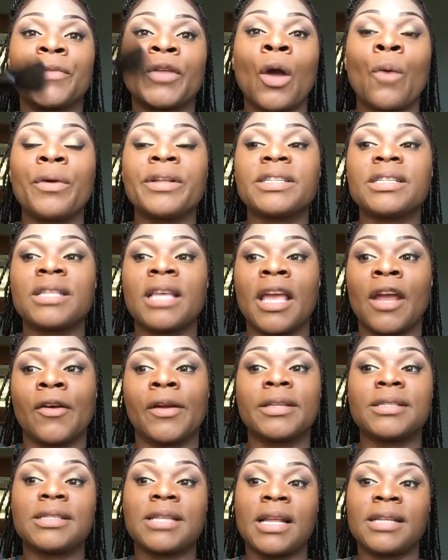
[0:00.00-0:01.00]
Go into the
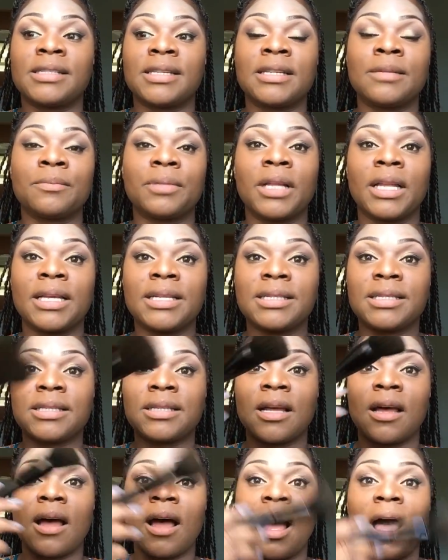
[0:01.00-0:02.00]
areas that I didn't place
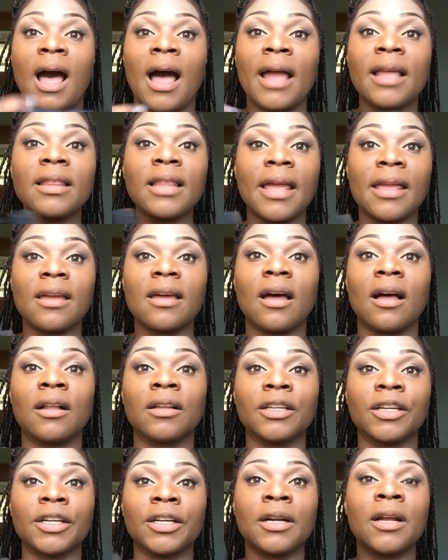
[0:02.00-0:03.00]
the highlight
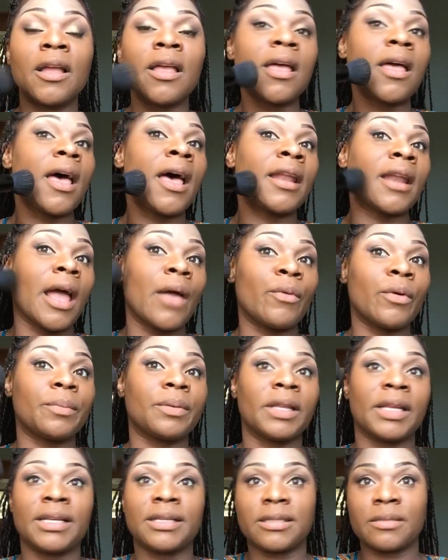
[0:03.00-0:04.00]
color, and I
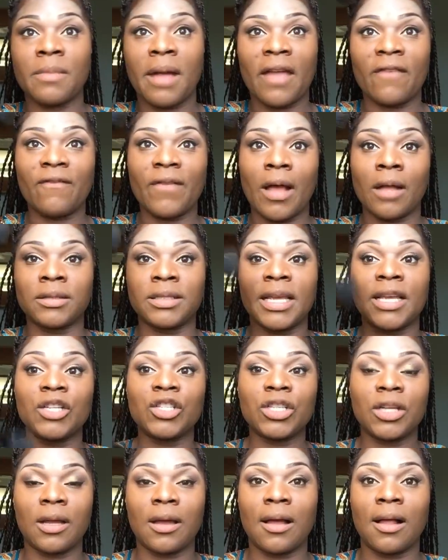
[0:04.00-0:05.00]
would place my
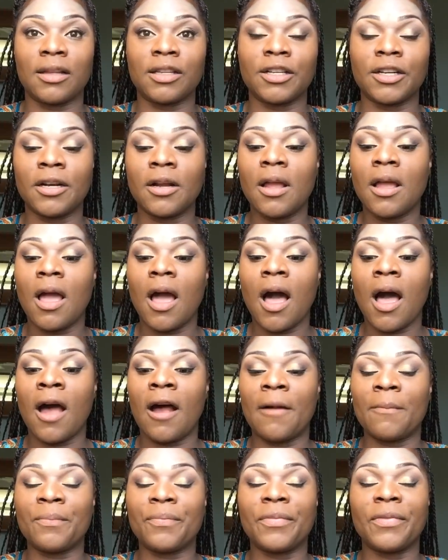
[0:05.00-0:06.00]
foundation color.
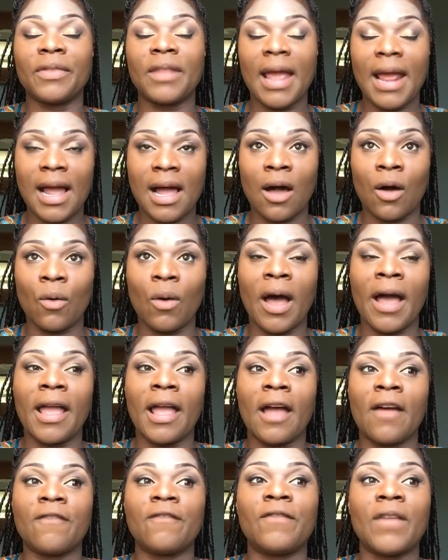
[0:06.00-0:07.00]
Now I
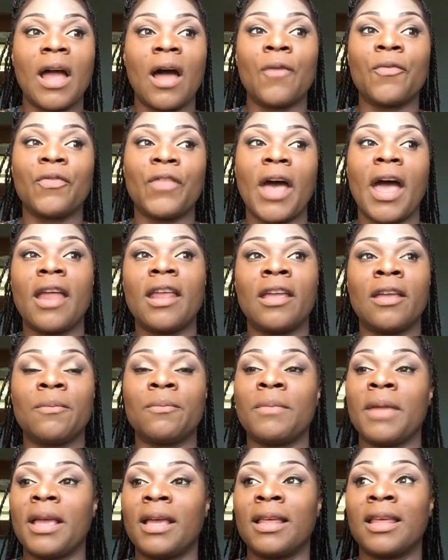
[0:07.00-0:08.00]
have found that
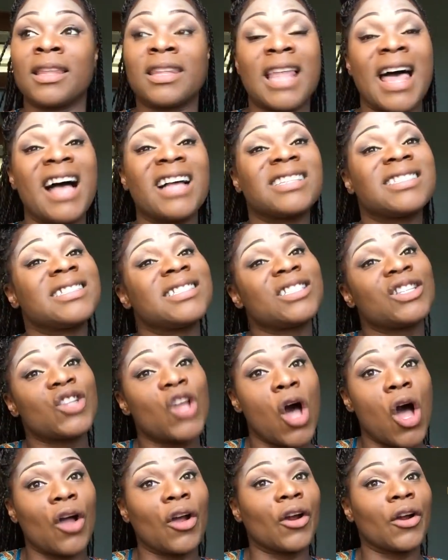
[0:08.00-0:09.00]
it lasts
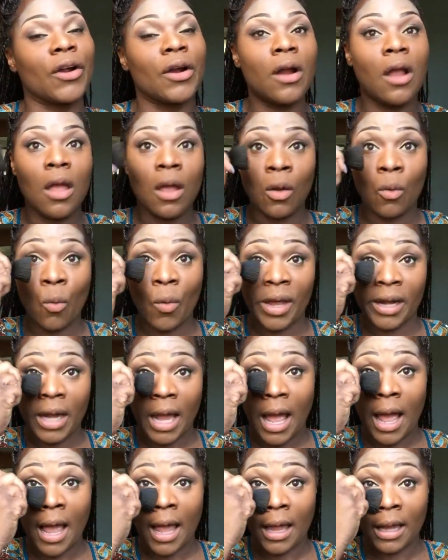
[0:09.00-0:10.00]
longer
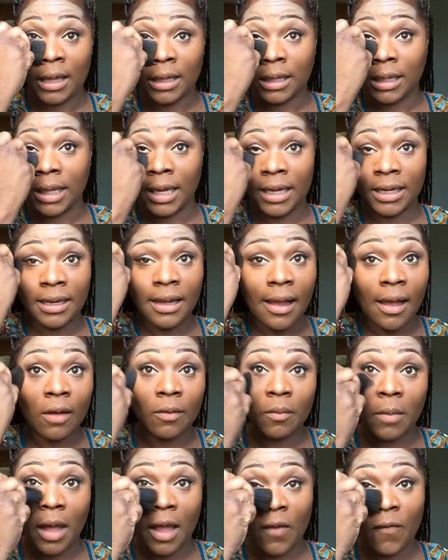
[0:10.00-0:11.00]
when I lay
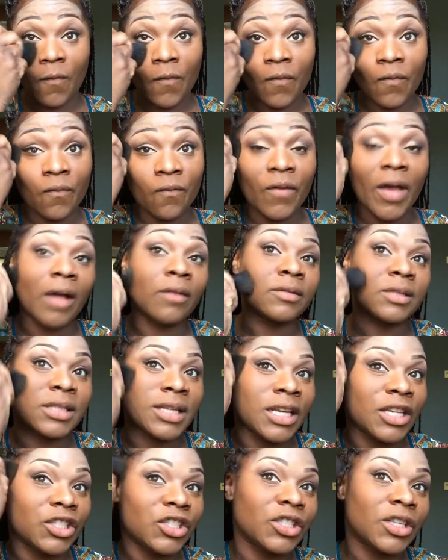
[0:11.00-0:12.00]
down my
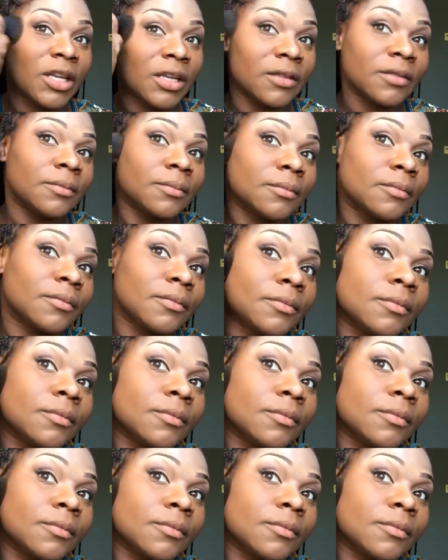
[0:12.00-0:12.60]
foundation.